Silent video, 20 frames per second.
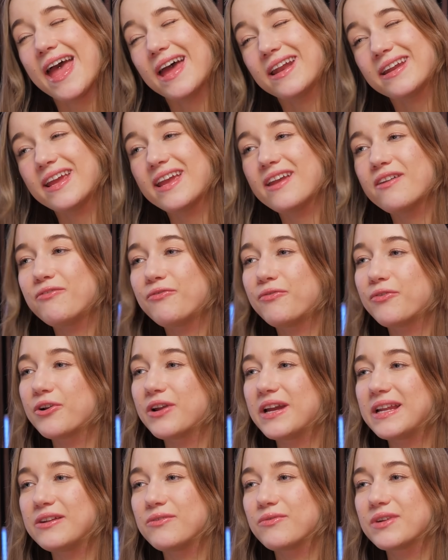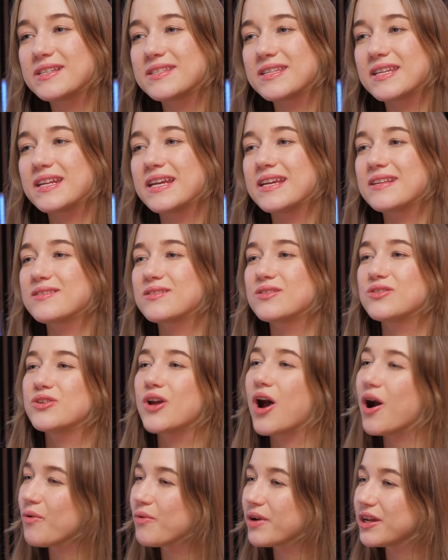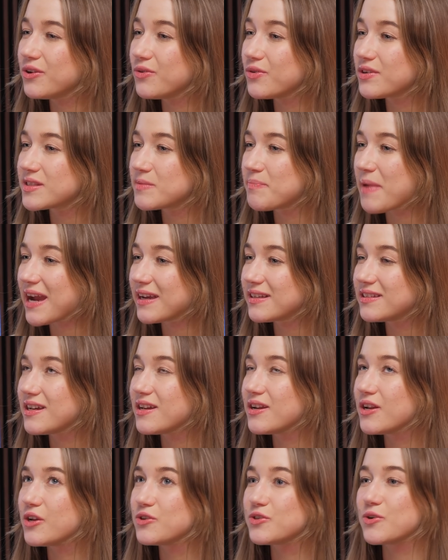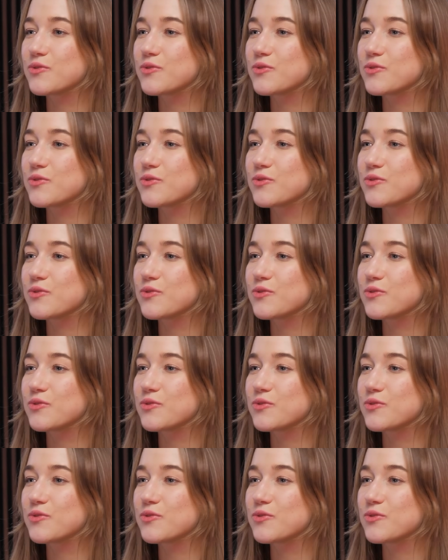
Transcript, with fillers: And if for any reason it's not what you expected,